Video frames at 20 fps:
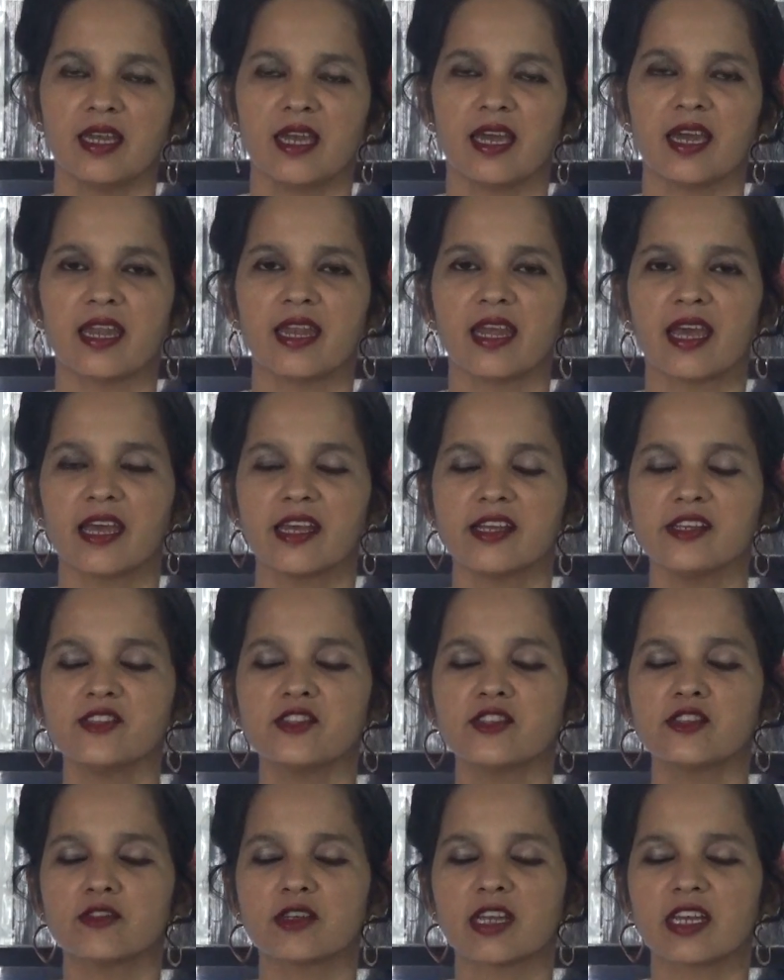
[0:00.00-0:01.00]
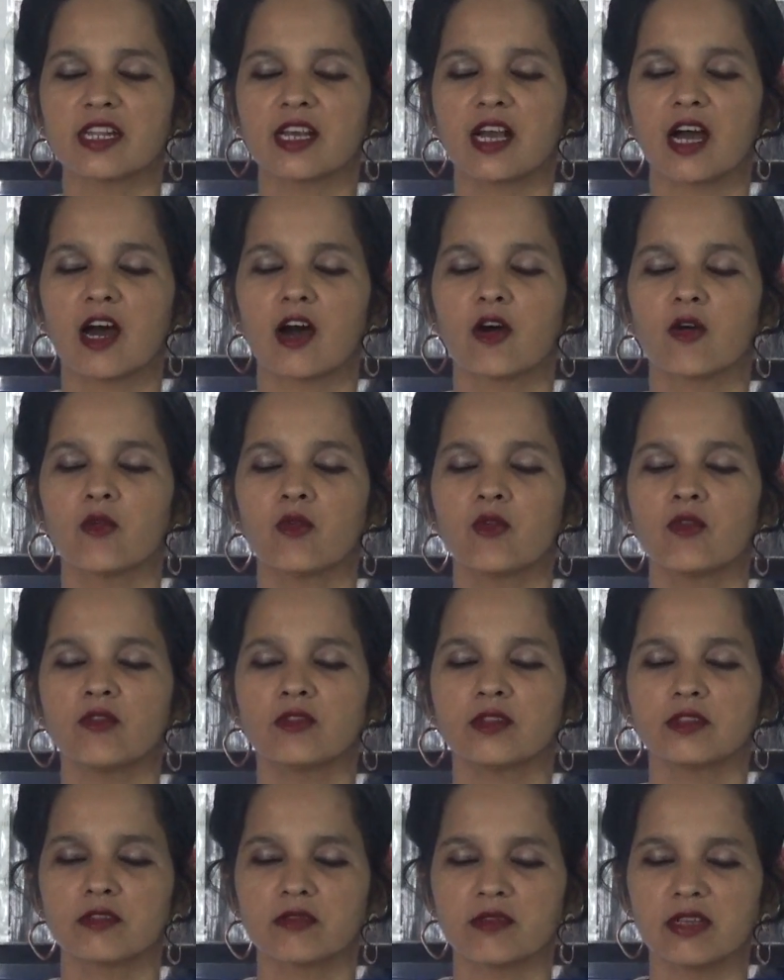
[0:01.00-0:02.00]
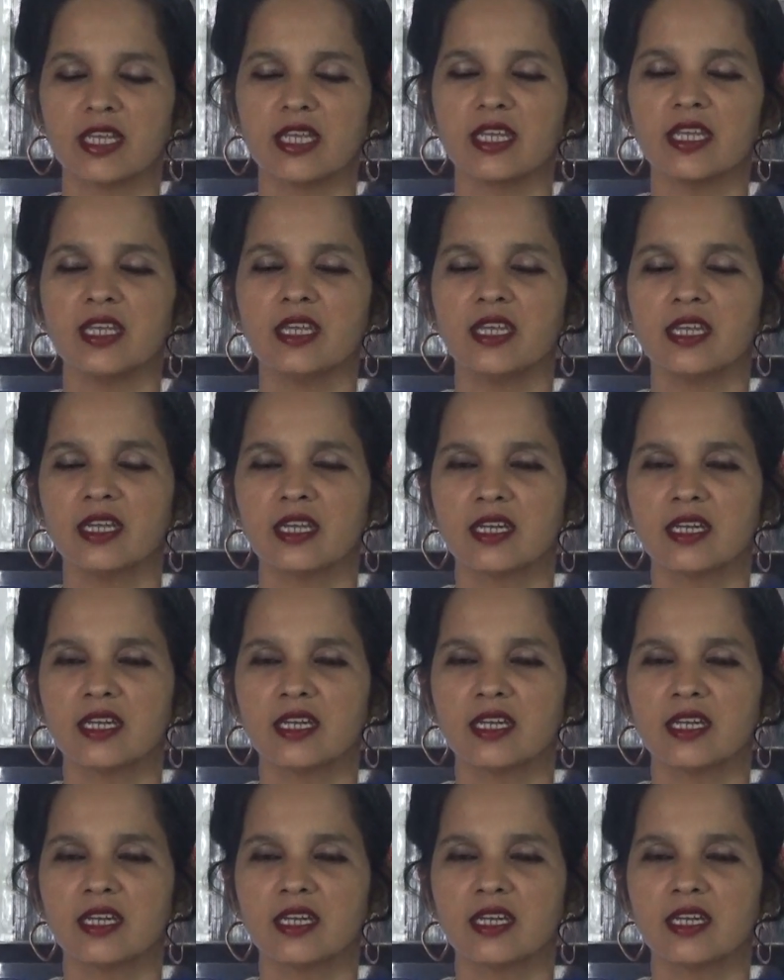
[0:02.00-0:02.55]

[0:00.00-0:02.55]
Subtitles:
And as you can count three,